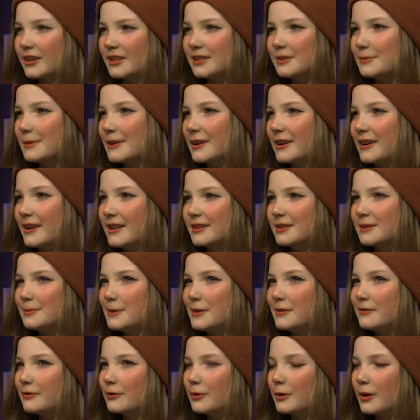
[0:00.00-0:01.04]
experienced
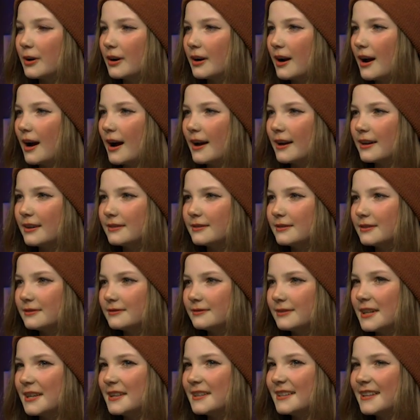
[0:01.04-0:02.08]
before. I
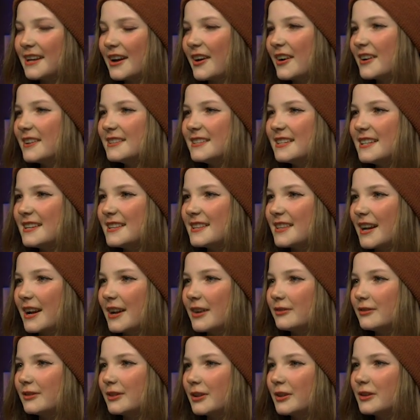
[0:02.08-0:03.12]
can guarantee that
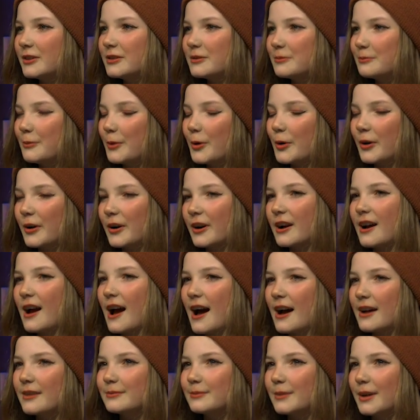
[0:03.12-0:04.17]
I've learned more
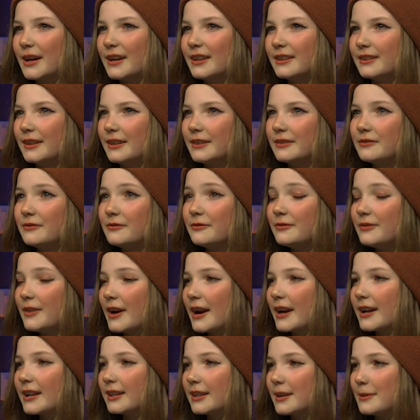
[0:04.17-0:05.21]
at my like
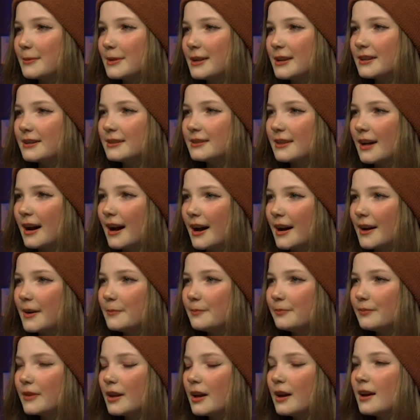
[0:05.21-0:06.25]
very limited
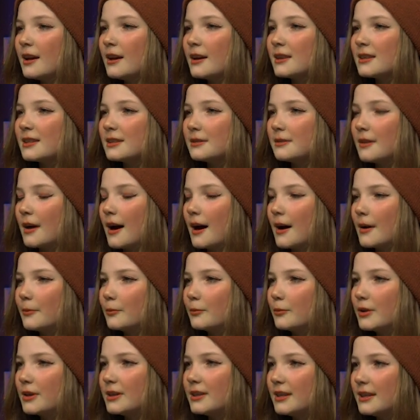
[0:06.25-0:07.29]
time
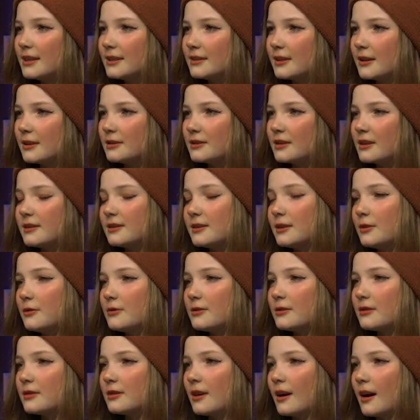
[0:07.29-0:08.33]
with the Indigenous
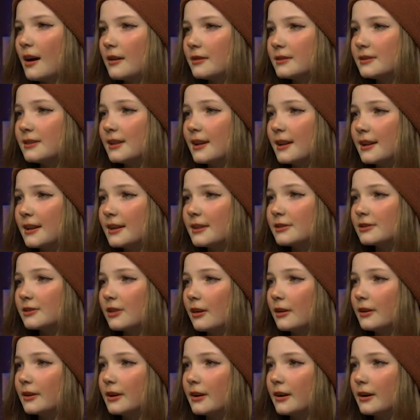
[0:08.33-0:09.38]
youth standing in
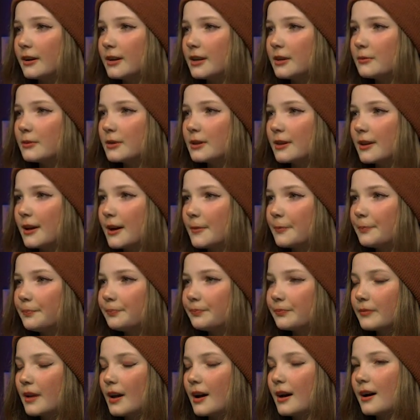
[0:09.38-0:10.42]
solidarity with them
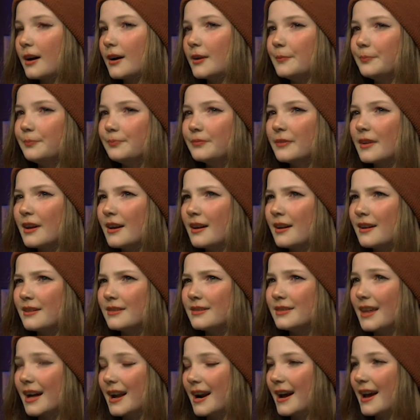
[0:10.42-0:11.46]

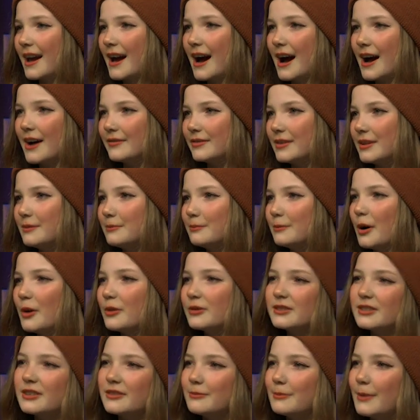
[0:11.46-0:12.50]
than I have in
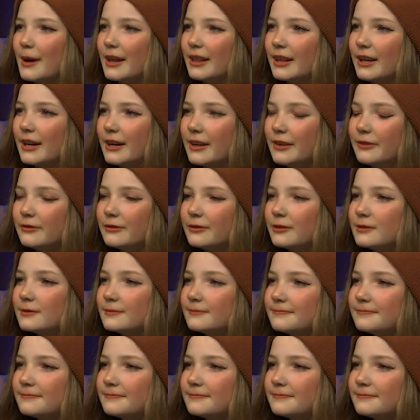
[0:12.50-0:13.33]
most of my life.